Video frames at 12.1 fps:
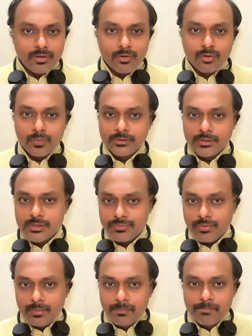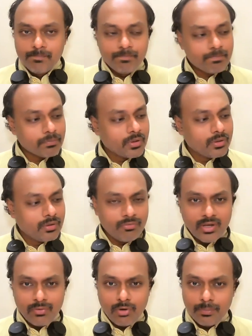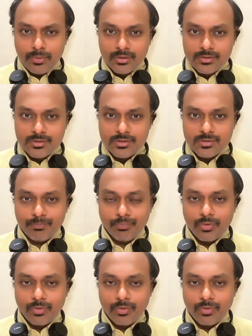no questions from wave optics,